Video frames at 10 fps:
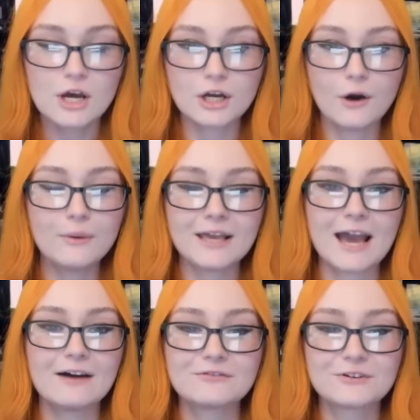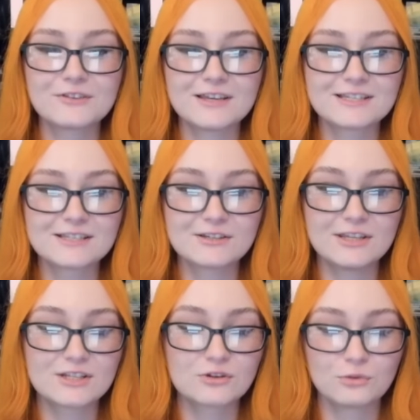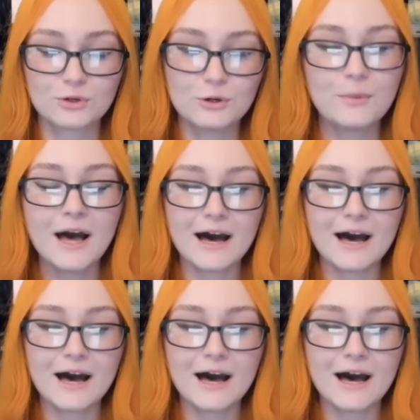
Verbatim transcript: going after this this group,